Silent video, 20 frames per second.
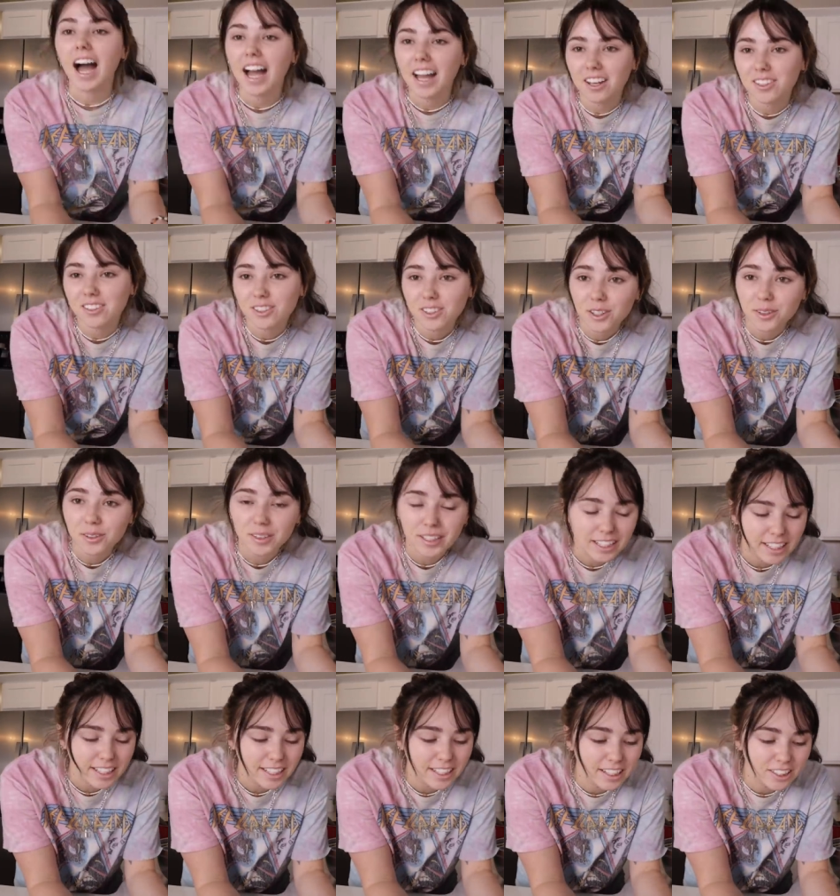I also
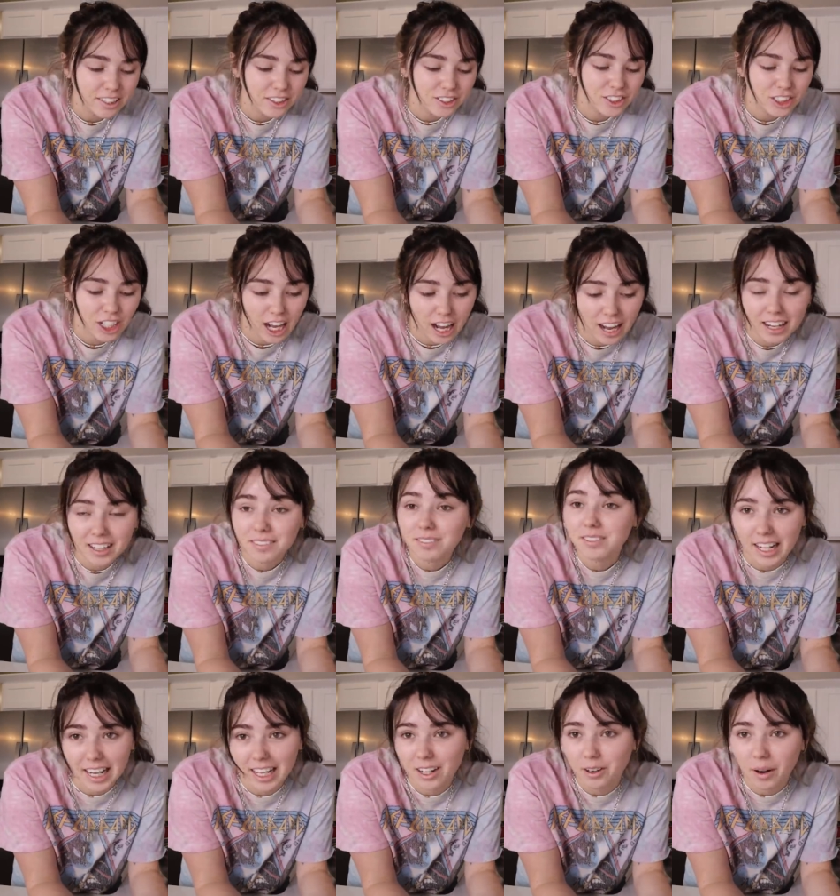need chives,
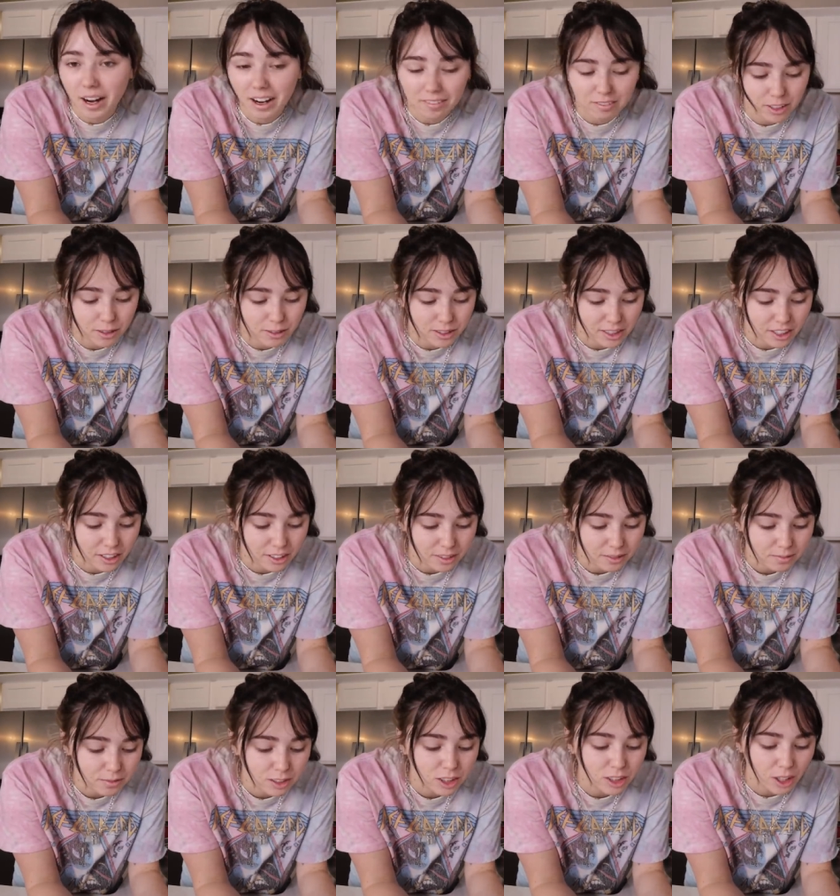and I don't have those either,
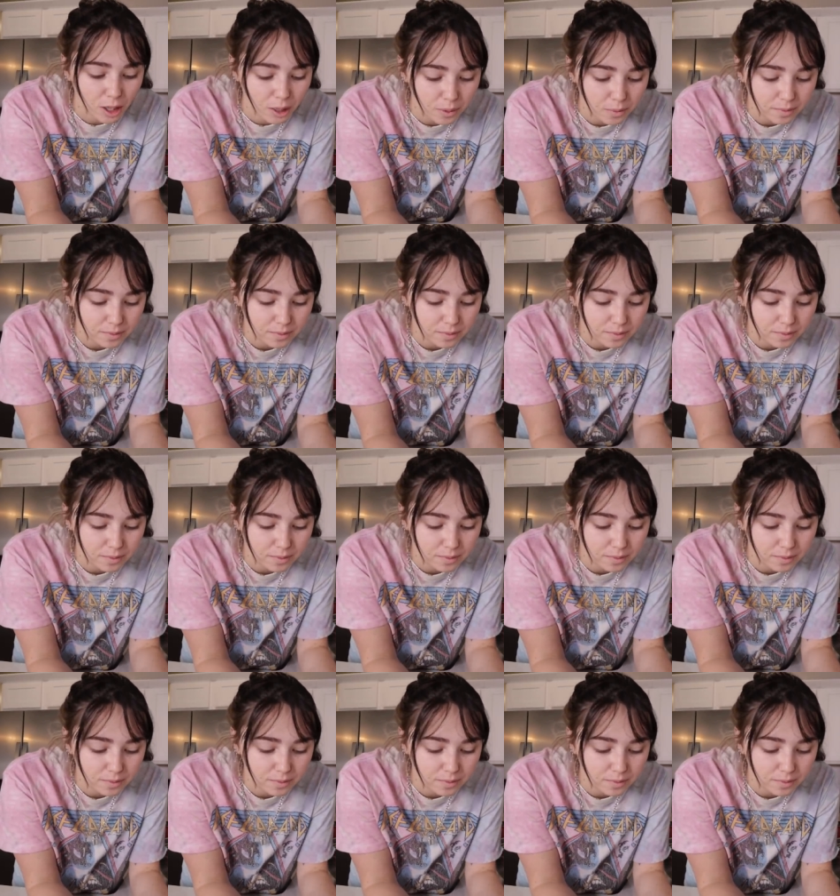so.